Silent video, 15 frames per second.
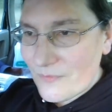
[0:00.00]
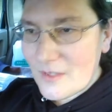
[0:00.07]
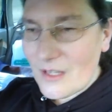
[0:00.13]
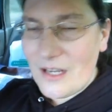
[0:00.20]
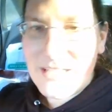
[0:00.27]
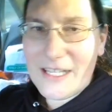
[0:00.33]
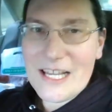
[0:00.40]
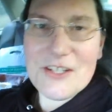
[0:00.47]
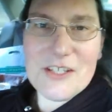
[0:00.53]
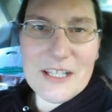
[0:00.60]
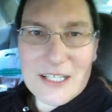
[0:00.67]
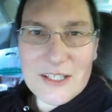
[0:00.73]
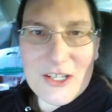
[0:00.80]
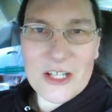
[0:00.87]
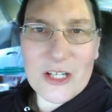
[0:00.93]
Occasionally I
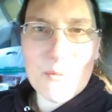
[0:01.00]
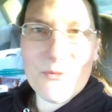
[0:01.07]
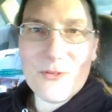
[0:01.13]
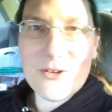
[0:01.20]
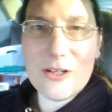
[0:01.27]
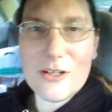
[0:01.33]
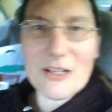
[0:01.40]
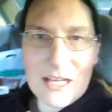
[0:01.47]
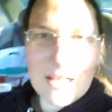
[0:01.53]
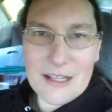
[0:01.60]
turn up for a